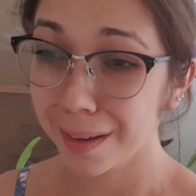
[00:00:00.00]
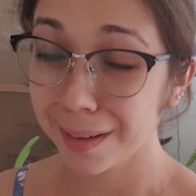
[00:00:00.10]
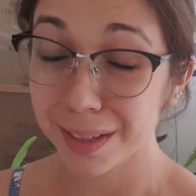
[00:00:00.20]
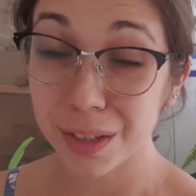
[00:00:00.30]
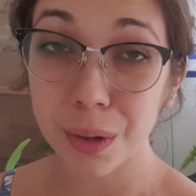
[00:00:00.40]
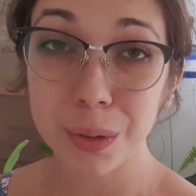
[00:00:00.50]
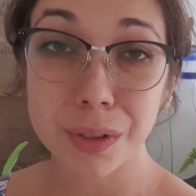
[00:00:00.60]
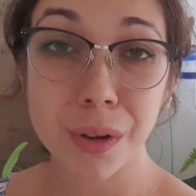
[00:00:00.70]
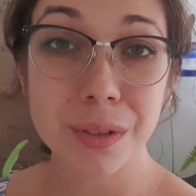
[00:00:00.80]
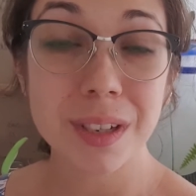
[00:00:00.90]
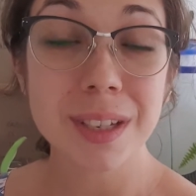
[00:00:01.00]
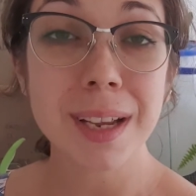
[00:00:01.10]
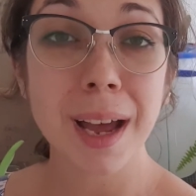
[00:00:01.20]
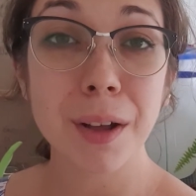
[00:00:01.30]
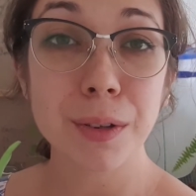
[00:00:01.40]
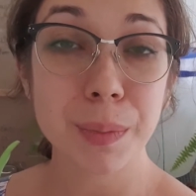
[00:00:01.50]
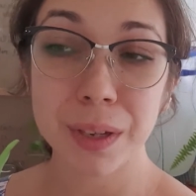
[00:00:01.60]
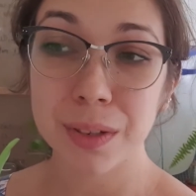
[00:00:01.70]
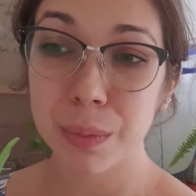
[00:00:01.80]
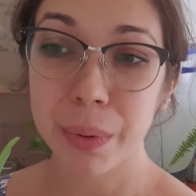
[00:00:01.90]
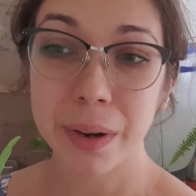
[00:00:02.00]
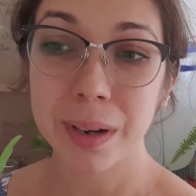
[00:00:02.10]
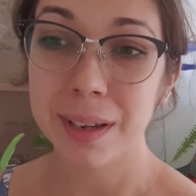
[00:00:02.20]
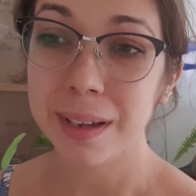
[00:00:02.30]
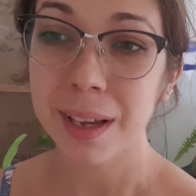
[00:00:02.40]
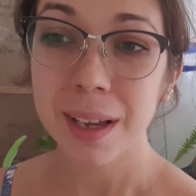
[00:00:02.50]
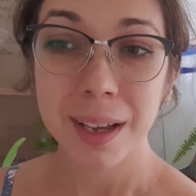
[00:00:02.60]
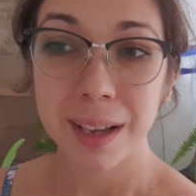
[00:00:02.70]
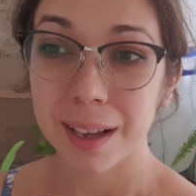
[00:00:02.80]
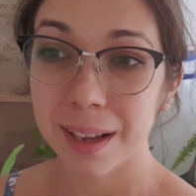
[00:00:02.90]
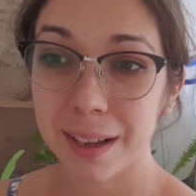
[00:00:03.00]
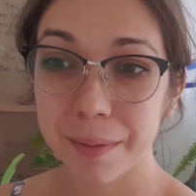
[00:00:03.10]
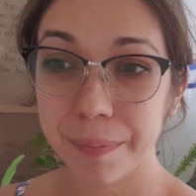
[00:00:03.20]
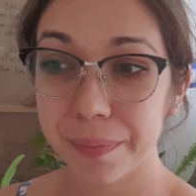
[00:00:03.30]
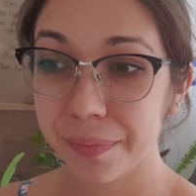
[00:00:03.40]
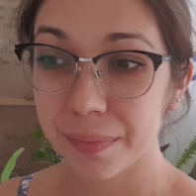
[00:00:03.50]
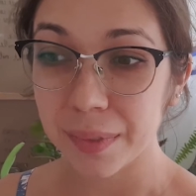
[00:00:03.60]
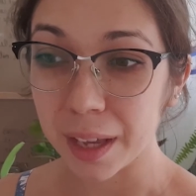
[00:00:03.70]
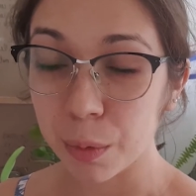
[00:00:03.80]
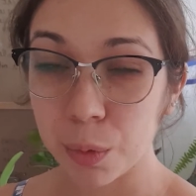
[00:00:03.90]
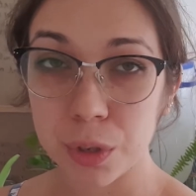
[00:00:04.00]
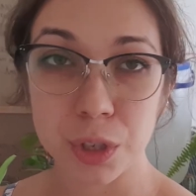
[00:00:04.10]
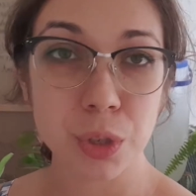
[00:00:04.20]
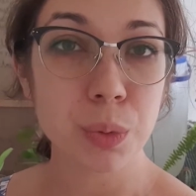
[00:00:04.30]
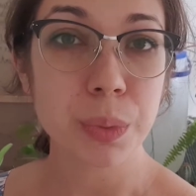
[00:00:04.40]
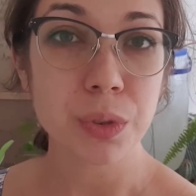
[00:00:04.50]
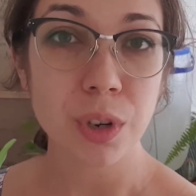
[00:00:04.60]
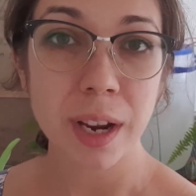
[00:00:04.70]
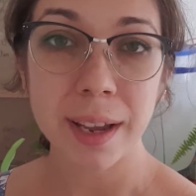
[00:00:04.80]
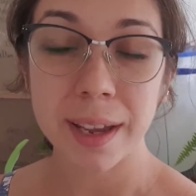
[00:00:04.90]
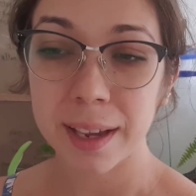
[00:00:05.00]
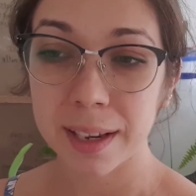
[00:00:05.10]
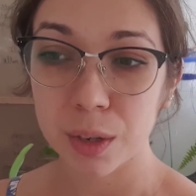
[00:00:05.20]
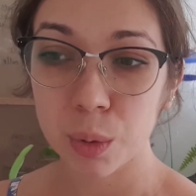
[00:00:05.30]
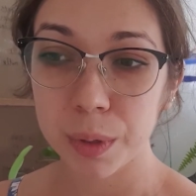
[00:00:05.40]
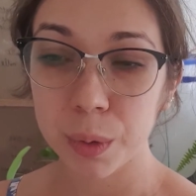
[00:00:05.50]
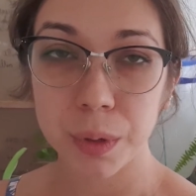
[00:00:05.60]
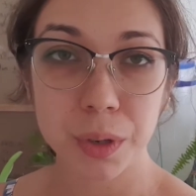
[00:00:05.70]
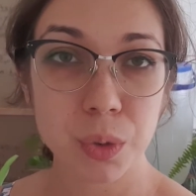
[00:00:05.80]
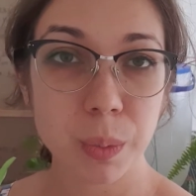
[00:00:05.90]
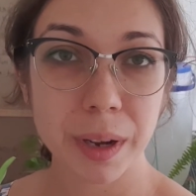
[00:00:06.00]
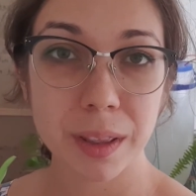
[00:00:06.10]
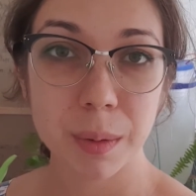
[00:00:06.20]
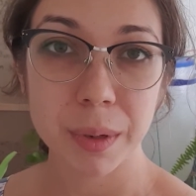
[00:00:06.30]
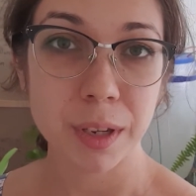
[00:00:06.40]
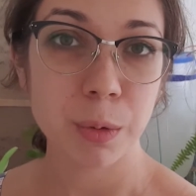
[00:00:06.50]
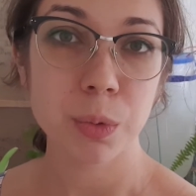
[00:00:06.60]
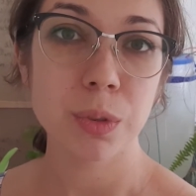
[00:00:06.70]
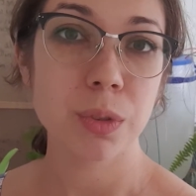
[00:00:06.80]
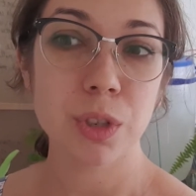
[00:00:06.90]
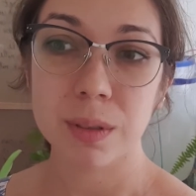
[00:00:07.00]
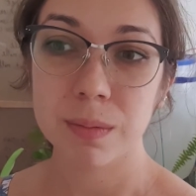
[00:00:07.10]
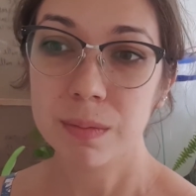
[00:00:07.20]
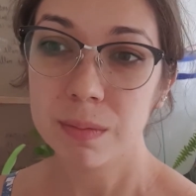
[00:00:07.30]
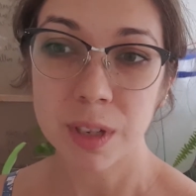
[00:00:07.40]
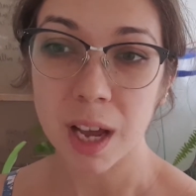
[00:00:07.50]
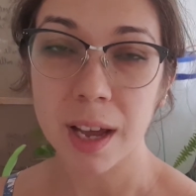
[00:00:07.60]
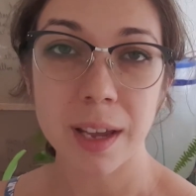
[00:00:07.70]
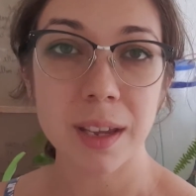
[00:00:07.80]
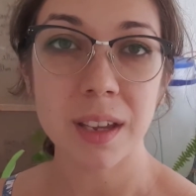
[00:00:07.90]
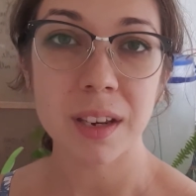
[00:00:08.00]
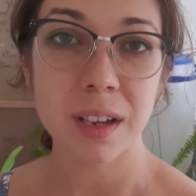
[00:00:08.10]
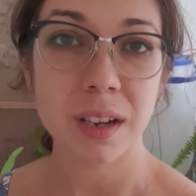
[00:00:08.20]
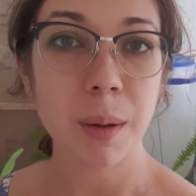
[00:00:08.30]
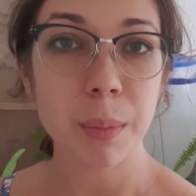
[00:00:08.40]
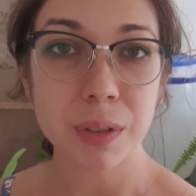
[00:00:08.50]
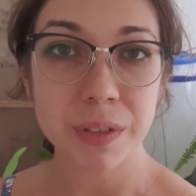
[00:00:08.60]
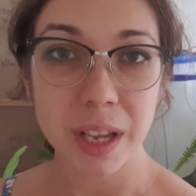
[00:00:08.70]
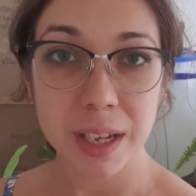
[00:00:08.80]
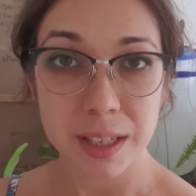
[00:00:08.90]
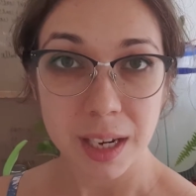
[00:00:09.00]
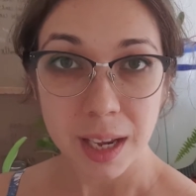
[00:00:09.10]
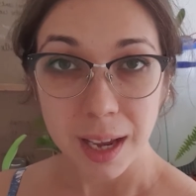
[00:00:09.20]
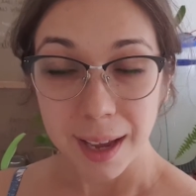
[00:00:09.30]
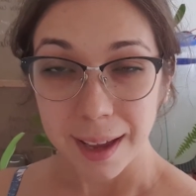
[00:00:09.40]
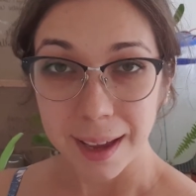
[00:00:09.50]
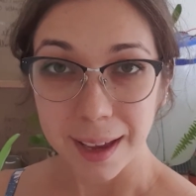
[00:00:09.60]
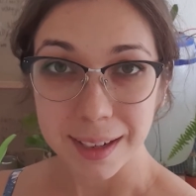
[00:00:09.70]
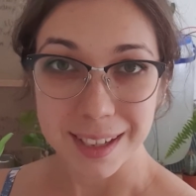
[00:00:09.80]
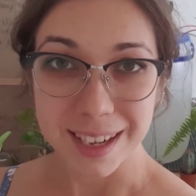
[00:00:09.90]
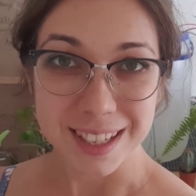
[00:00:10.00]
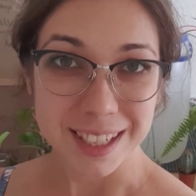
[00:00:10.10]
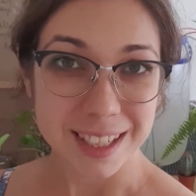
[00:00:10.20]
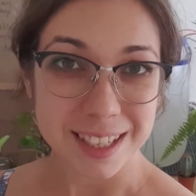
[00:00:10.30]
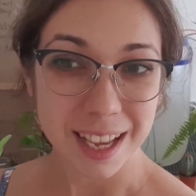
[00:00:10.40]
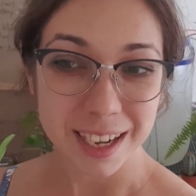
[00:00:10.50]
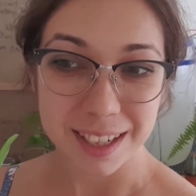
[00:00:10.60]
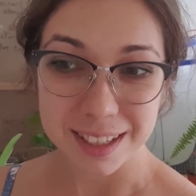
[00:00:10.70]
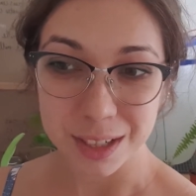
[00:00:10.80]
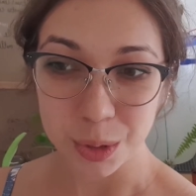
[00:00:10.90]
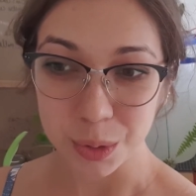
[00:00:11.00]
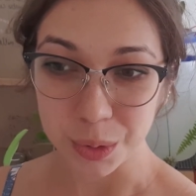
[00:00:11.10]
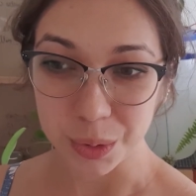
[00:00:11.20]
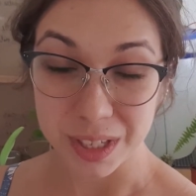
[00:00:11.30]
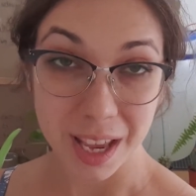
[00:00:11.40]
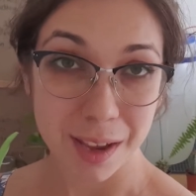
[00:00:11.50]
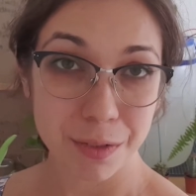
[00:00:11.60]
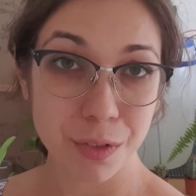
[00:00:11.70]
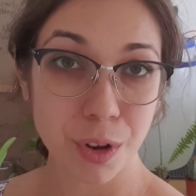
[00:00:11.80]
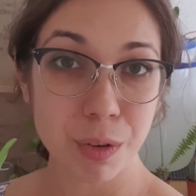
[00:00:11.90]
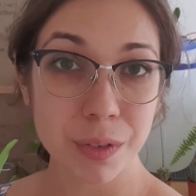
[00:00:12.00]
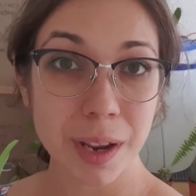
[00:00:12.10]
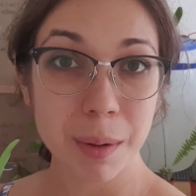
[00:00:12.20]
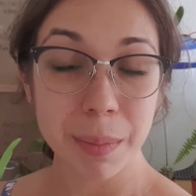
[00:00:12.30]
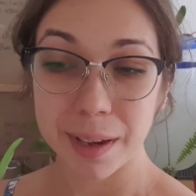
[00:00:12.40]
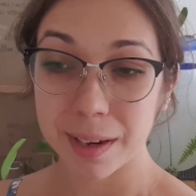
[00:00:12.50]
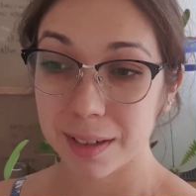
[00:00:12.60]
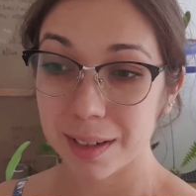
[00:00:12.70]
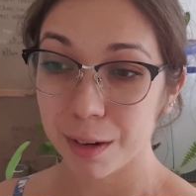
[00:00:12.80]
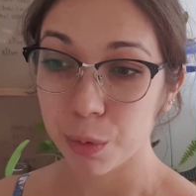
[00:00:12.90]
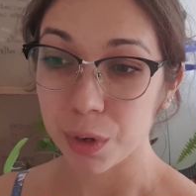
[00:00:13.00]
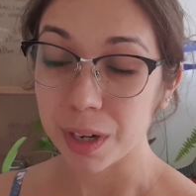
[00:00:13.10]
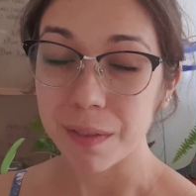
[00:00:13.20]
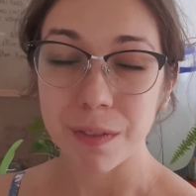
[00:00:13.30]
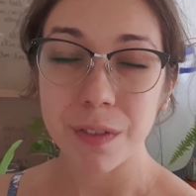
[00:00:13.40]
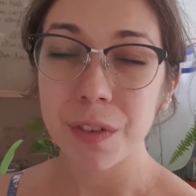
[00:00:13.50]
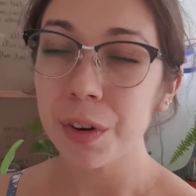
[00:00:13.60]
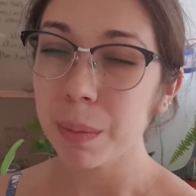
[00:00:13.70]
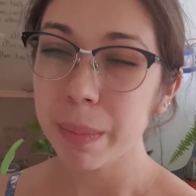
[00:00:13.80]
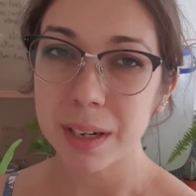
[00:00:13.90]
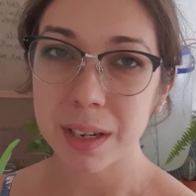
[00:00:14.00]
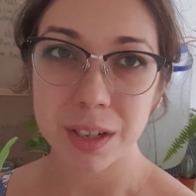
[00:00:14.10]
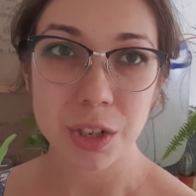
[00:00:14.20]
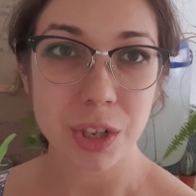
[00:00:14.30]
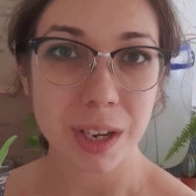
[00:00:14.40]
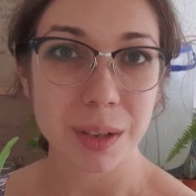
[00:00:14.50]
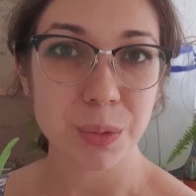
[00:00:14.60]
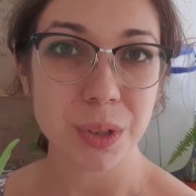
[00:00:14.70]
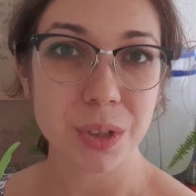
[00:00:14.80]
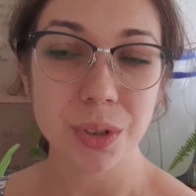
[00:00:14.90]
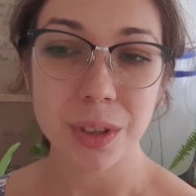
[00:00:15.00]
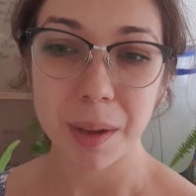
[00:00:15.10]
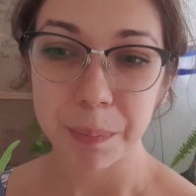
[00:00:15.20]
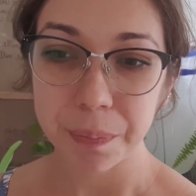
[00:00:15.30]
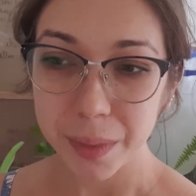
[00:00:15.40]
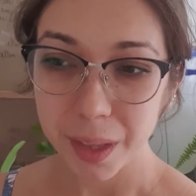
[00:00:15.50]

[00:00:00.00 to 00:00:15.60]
sold on discount because apparently they were just super dry and nobody wanted to buy them, and they would just die in a couple of days. And Leslie decided to save all of them, and they were in a very bad condition. We took them